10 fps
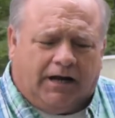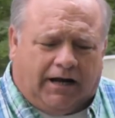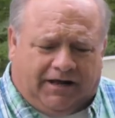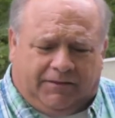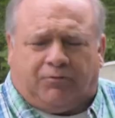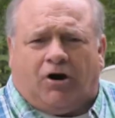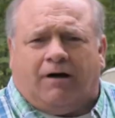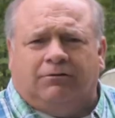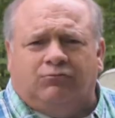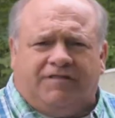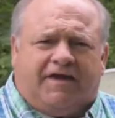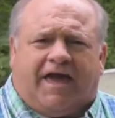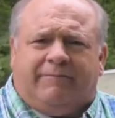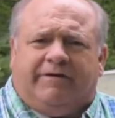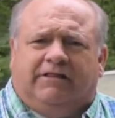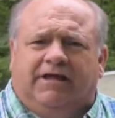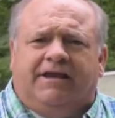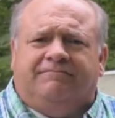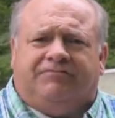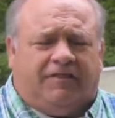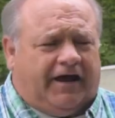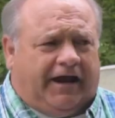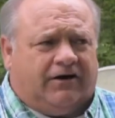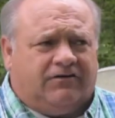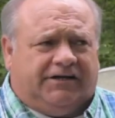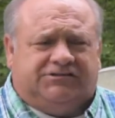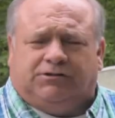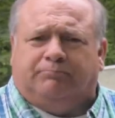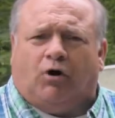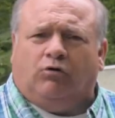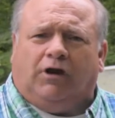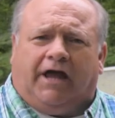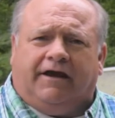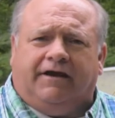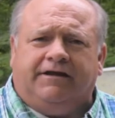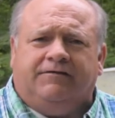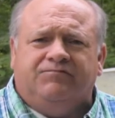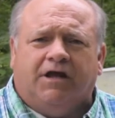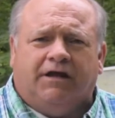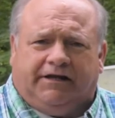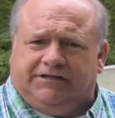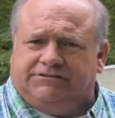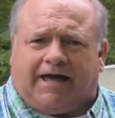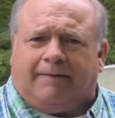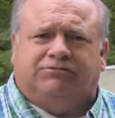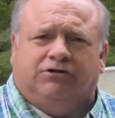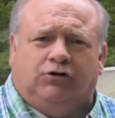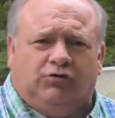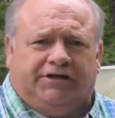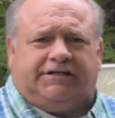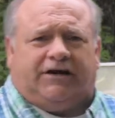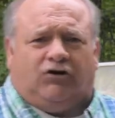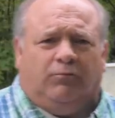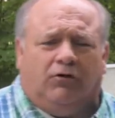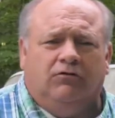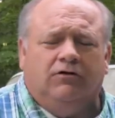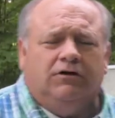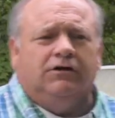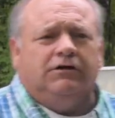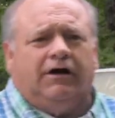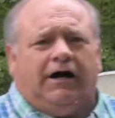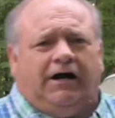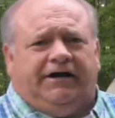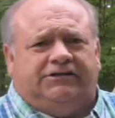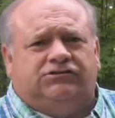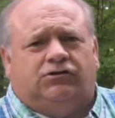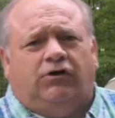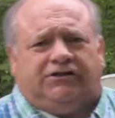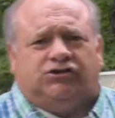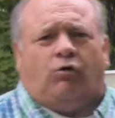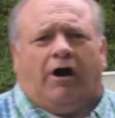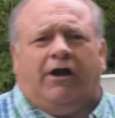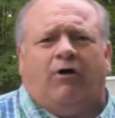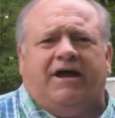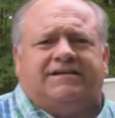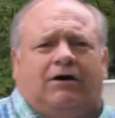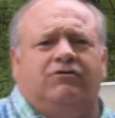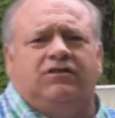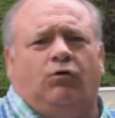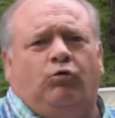Uh, the problem with the Amy Lynn for there is the boat landing is absolutely terrible. Uh, it's, it's quite a ways out in the